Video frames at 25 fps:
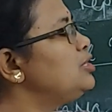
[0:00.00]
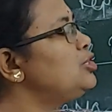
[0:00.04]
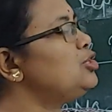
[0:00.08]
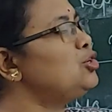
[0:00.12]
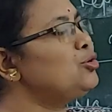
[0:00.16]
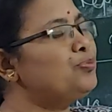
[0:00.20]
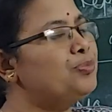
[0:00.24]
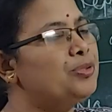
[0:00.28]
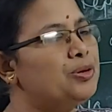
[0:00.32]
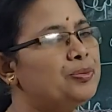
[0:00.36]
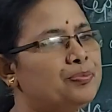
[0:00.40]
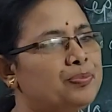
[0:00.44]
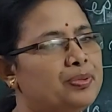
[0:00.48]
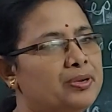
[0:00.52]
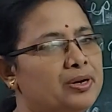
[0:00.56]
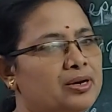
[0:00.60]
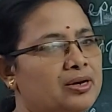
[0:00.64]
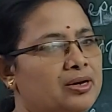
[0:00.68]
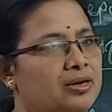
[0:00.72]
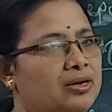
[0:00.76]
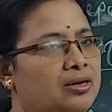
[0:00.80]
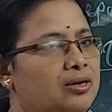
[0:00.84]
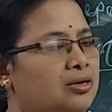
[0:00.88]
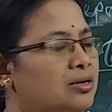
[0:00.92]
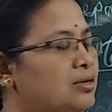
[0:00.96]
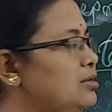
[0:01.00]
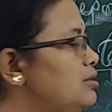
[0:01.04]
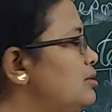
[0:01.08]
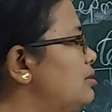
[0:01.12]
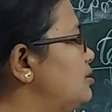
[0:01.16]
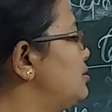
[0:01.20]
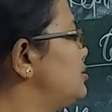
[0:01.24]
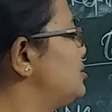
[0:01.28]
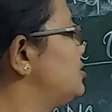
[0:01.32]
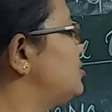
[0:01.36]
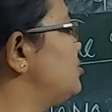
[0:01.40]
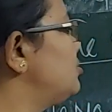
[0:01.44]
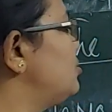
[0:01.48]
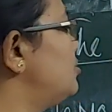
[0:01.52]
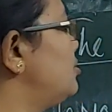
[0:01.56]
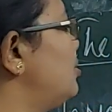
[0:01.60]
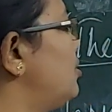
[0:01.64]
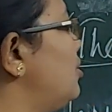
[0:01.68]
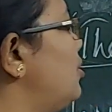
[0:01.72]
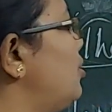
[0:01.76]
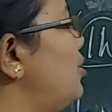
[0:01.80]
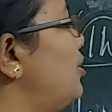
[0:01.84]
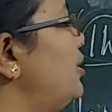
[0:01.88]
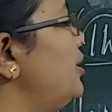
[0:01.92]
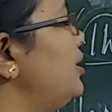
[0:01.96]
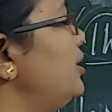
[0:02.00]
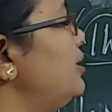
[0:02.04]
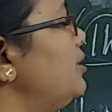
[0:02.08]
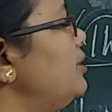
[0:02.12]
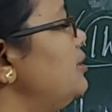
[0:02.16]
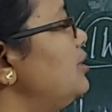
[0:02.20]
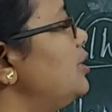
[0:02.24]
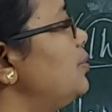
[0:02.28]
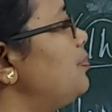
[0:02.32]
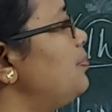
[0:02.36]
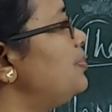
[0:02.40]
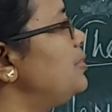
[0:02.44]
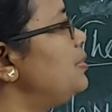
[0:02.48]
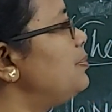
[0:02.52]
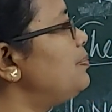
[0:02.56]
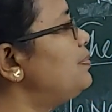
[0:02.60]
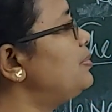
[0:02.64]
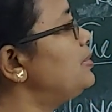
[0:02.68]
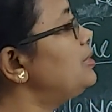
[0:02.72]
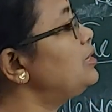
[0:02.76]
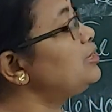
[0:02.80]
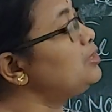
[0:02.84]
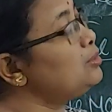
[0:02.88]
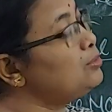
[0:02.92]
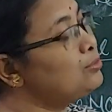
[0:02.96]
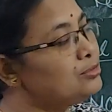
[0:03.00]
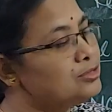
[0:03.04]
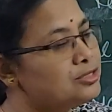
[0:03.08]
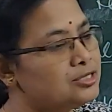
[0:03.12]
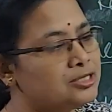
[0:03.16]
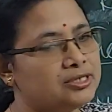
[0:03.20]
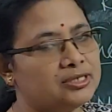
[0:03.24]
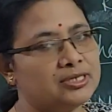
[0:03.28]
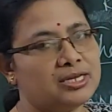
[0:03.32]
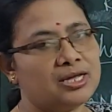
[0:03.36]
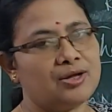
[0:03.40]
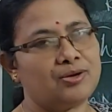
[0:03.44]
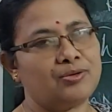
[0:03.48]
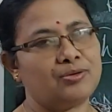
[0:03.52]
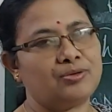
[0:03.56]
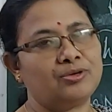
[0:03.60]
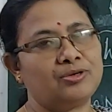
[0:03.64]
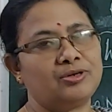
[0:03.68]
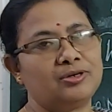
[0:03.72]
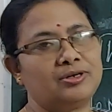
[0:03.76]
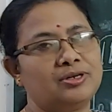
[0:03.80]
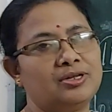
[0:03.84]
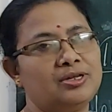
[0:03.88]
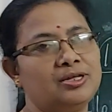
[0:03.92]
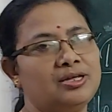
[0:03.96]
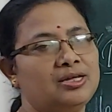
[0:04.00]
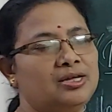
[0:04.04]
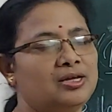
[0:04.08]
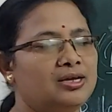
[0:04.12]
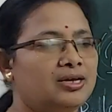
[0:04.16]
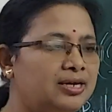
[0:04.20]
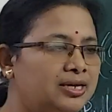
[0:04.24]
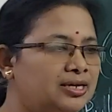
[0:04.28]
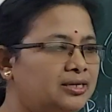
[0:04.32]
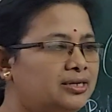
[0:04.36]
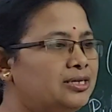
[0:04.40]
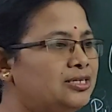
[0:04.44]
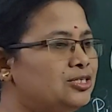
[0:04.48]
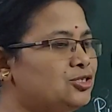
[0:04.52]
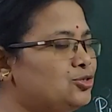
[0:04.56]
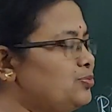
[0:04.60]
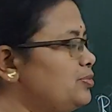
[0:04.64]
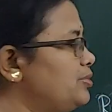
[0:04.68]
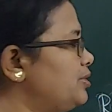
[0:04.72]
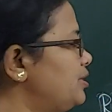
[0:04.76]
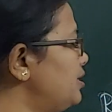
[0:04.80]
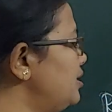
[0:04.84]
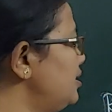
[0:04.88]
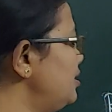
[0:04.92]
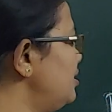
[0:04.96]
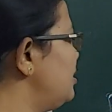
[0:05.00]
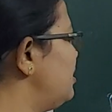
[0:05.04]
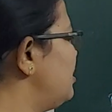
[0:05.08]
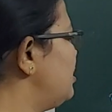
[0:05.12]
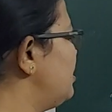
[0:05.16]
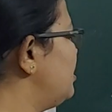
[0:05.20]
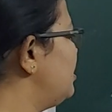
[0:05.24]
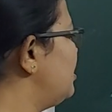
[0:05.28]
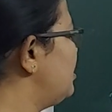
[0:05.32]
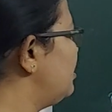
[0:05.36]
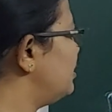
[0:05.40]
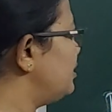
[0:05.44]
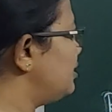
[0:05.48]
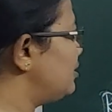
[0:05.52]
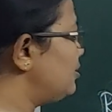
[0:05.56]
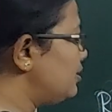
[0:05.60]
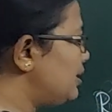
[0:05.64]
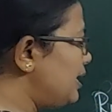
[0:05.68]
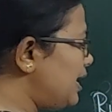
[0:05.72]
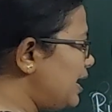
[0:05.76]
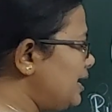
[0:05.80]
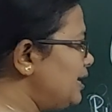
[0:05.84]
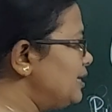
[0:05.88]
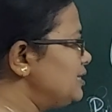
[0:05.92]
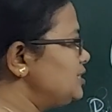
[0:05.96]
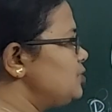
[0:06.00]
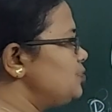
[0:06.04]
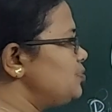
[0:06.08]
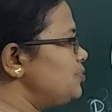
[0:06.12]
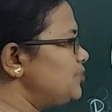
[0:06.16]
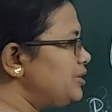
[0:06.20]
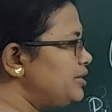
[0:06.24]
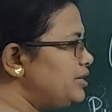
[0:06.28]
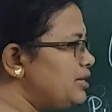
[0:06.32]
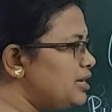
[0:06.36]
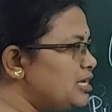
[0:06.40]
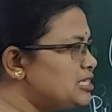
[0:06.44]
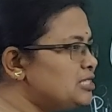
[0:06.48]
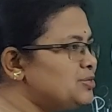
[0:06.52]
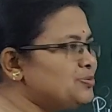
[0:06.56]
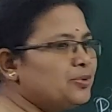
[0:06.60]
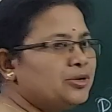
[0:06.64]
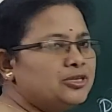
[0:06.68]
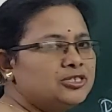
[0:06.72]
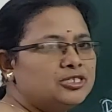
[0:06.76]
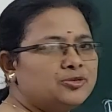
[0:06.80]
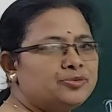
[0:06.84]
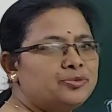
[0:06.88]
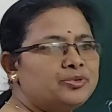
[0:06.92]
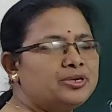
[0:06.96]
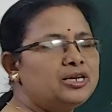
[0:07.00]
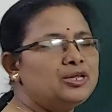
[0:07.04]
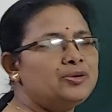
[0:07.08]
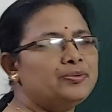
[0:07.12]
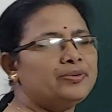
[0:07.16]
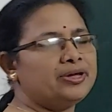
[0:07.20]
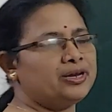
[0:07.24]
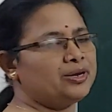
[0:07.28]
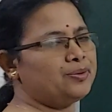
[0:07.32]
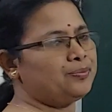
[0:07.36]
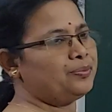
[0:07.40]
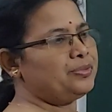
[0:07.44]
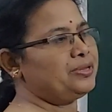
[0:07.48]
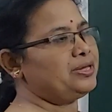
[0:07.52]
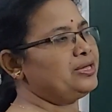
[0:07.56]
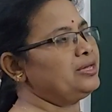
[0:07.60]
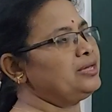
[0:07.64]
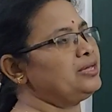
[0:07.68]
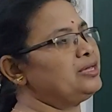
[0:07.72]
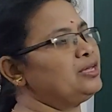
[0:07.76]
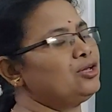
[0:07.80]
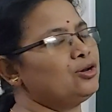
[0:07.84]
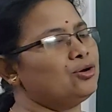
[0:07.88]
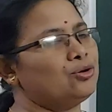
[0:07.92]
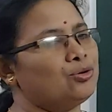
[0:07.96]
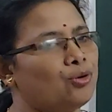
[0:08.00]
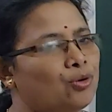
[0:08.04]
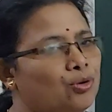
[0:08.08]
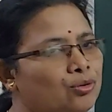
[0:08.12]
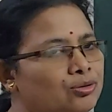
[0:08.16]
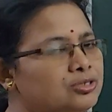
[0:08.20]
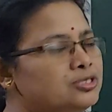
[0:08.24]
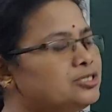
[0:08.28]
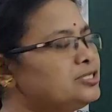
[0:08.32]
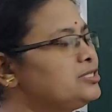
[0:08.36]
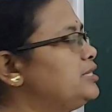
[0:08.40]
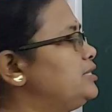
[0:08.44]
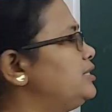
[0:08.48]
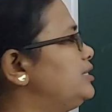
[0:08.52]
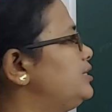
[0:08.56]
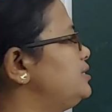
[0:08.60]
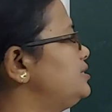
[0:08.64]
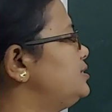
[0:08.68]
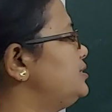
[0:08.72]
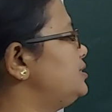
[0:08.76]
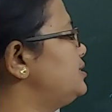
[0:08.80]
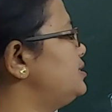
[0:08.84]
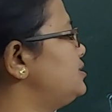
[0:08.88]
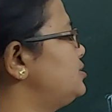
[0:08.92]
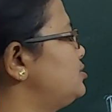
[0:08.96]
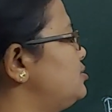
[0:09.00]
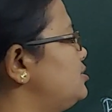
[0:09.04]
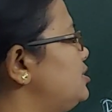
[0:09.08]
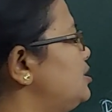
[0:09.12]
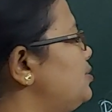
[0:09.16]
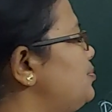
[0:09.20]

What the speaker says: you people. So, ordered the people to sit down. In this way, as many as possible, you can make your own sentences, so